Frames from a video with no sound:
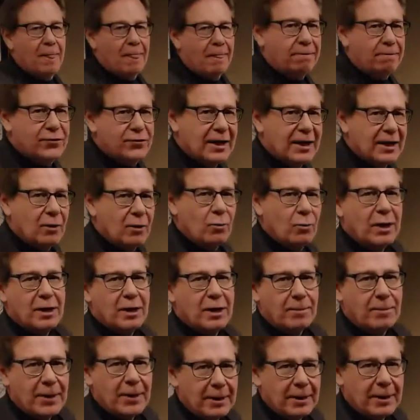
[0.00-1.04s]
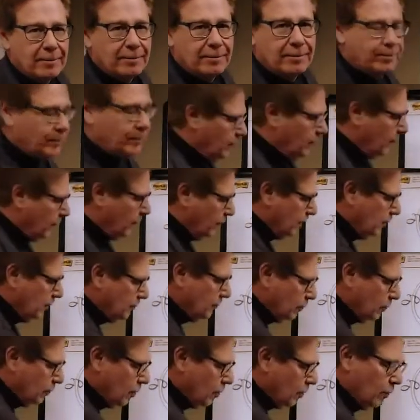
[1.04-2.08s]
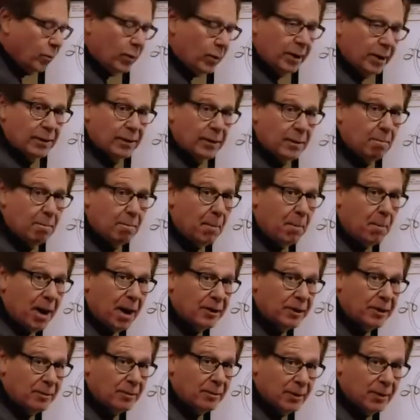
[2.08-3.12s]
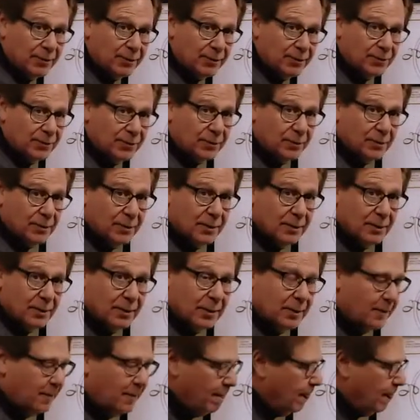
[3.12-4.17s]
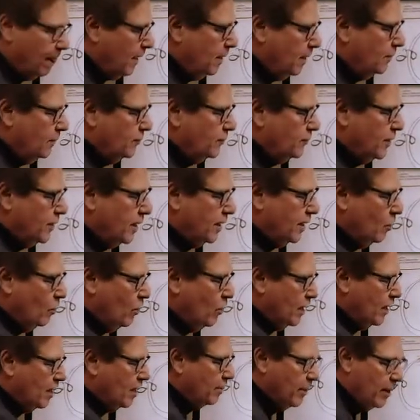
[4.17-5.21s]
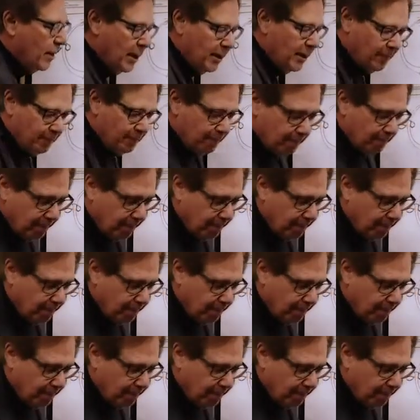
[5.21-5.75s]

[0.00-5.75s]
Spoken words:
Second wake-up item. These are called what? Monuments. Second wake-up item.